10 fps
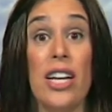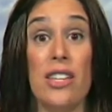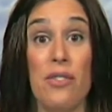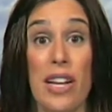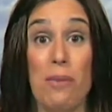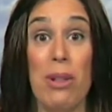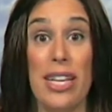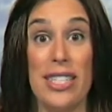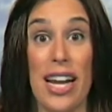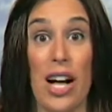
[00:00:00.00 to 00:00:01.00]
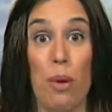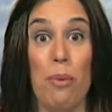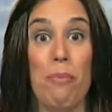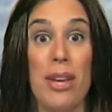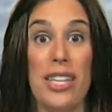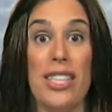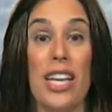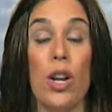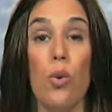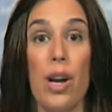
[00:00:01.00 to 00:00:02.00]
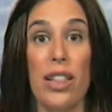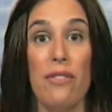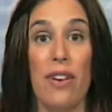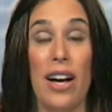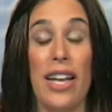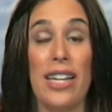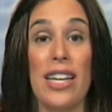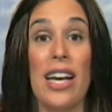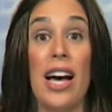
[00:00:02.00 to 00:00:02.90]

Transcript: to find a place to help because they can quickly find